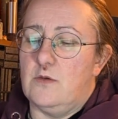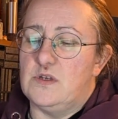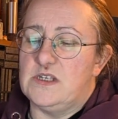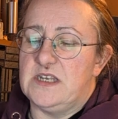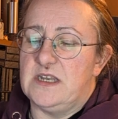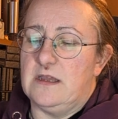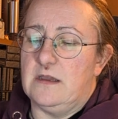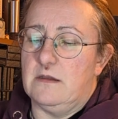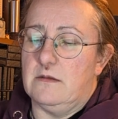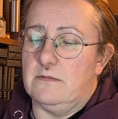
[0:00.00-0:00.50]

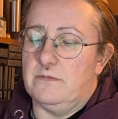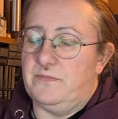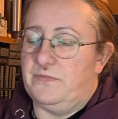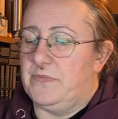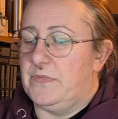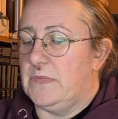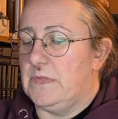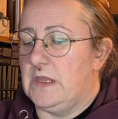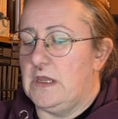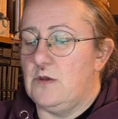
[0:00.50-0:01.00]
using it
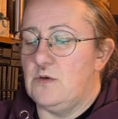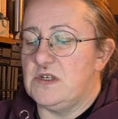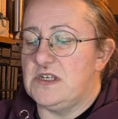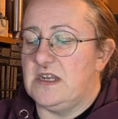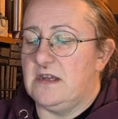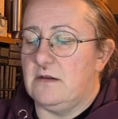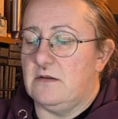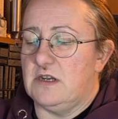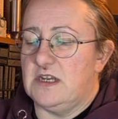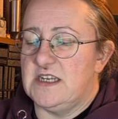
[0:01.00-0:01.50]

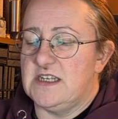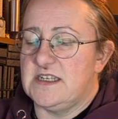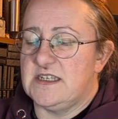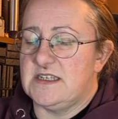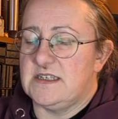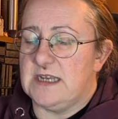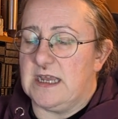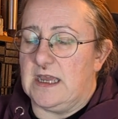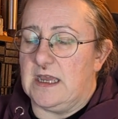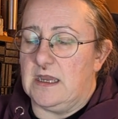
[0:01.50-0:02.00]
on
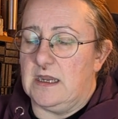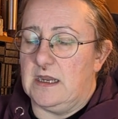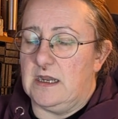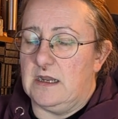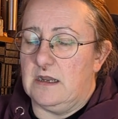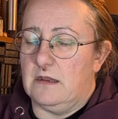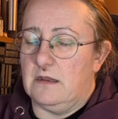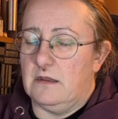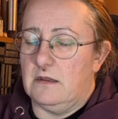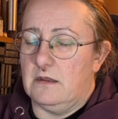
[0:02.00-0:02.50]
its
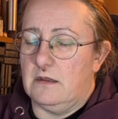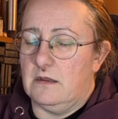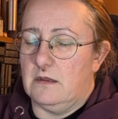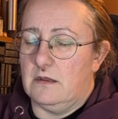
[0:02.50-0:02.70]
side,